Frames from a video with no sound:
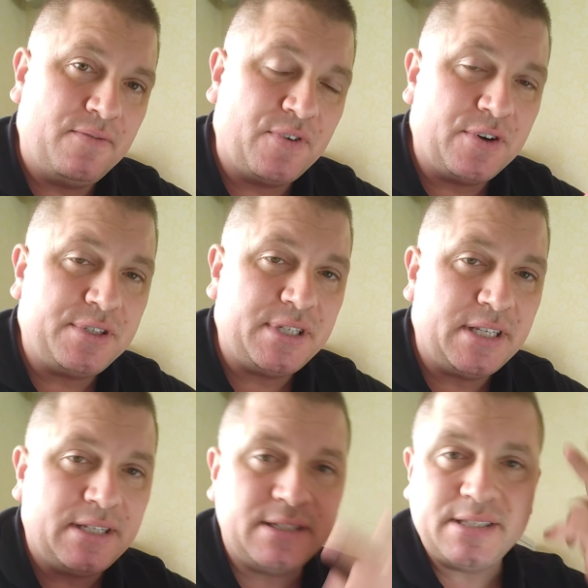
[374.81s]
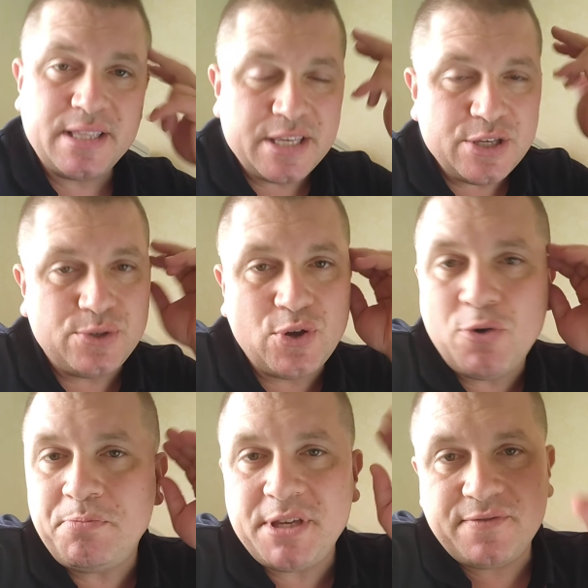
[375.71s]
versus the
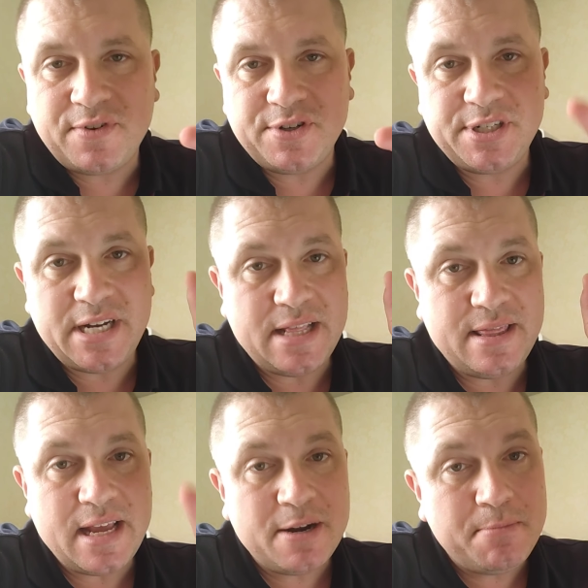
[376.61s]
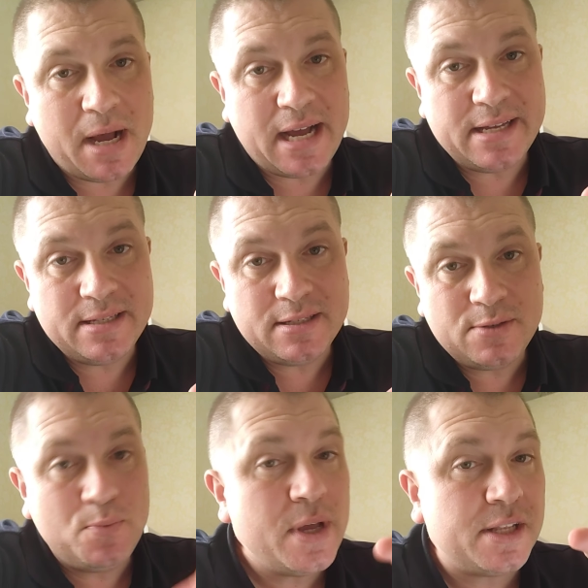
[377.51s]
utopia version in their
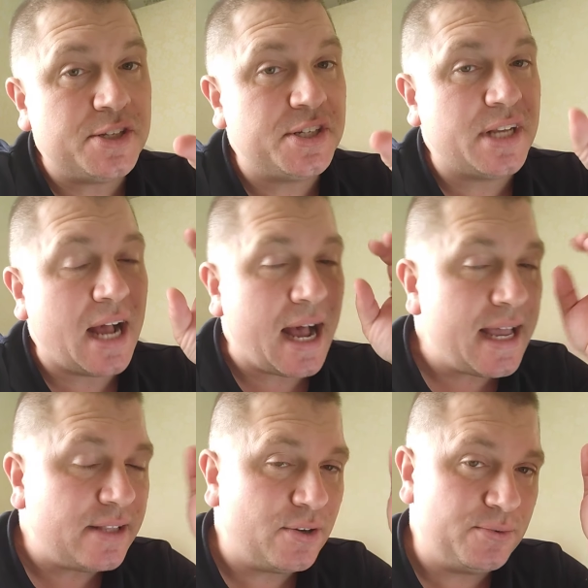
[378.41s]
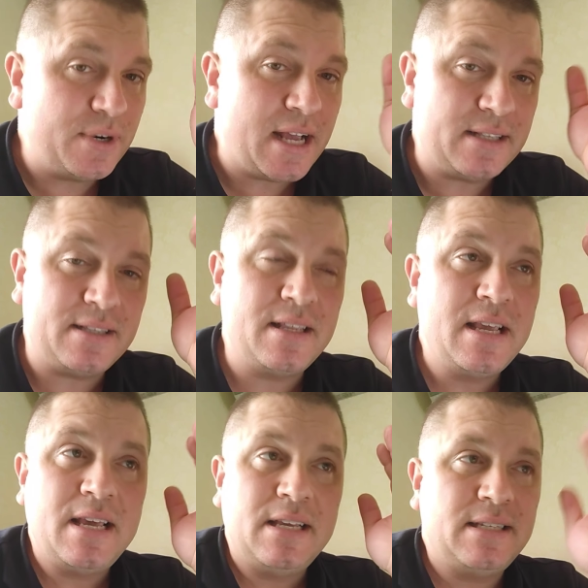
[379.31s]
minds, which I do not
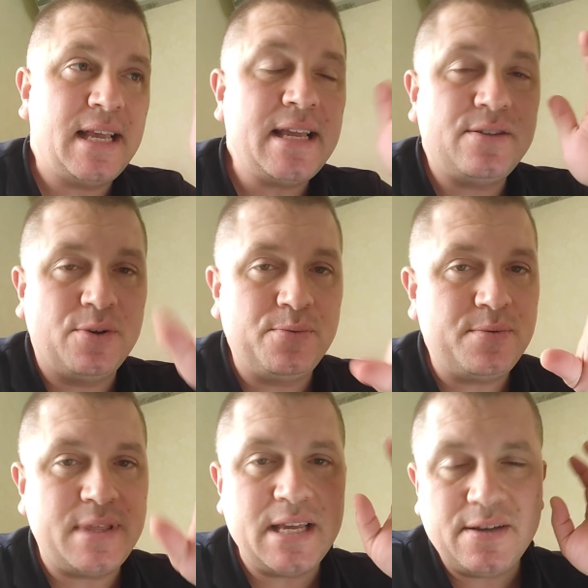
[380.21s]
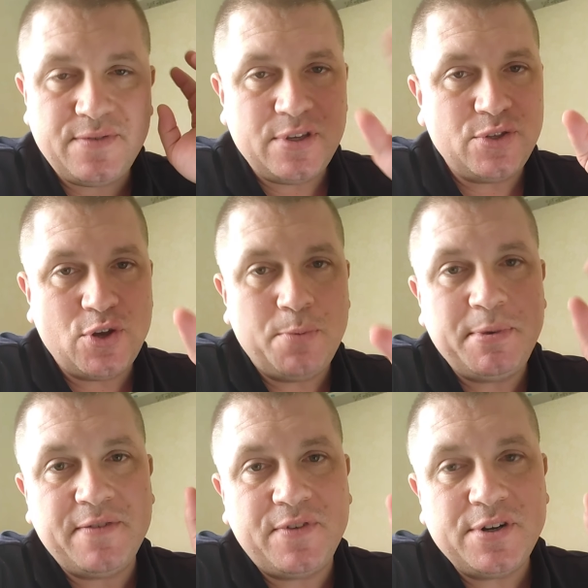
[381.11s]
say don't think of a
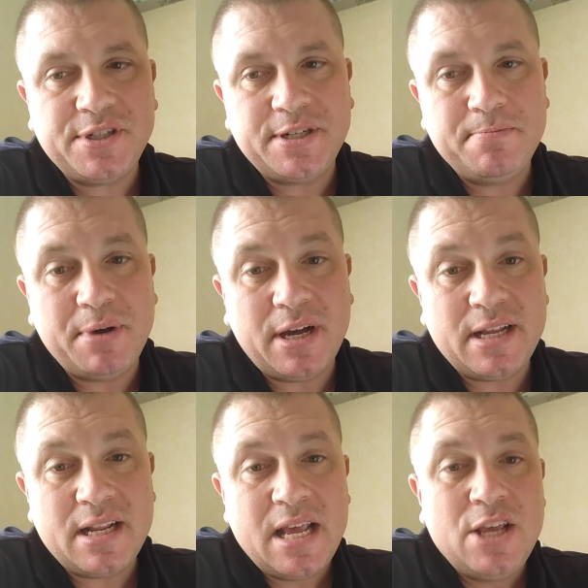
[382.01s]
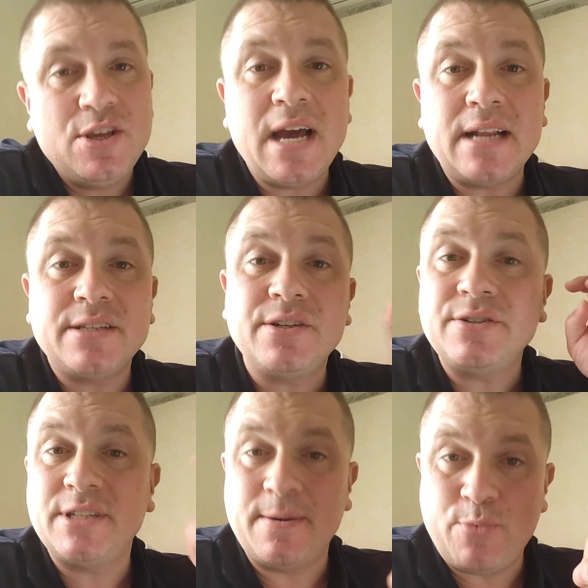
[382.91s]
utopia version, but you got to
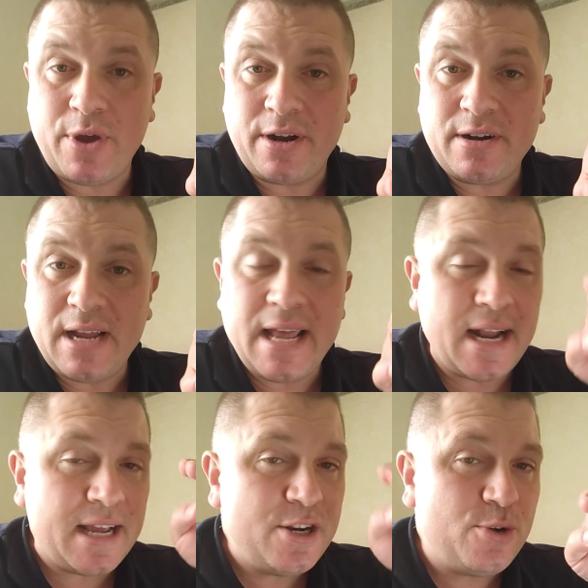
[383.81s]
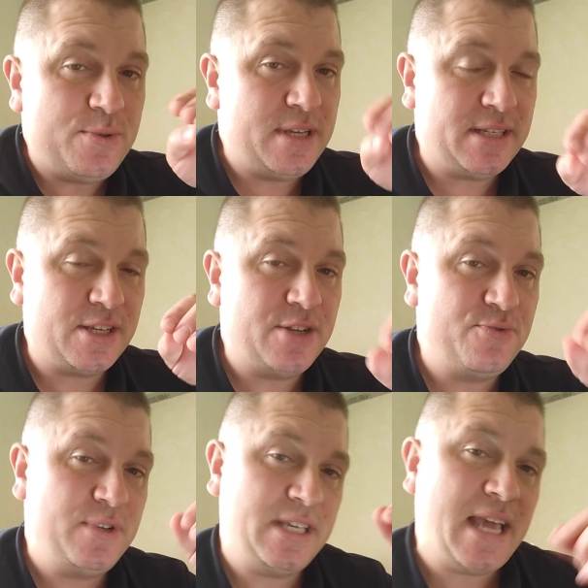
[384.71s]
start somewhere. And I know this can
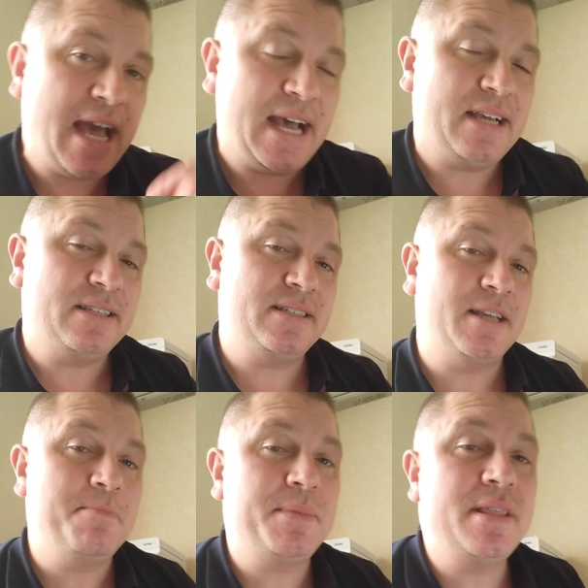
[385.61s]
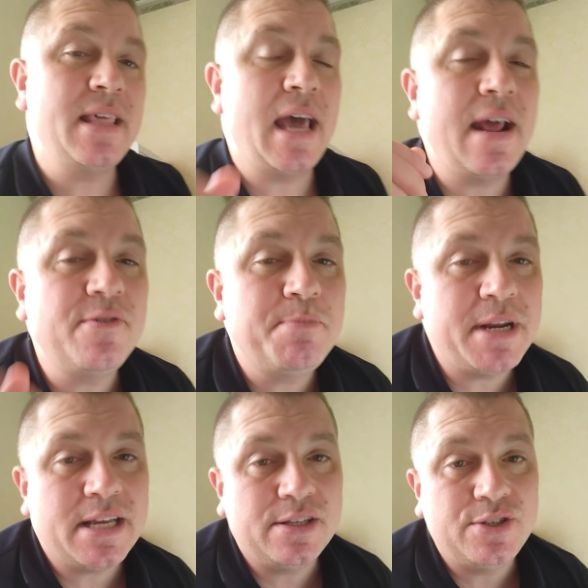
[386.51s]
really has something that
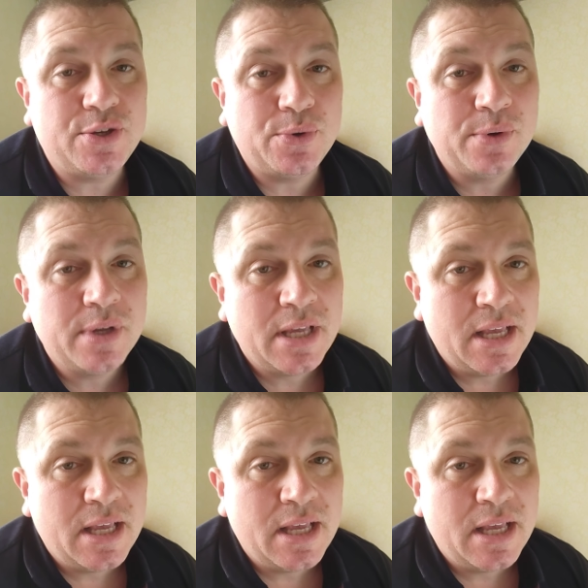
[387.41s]
everybody could do.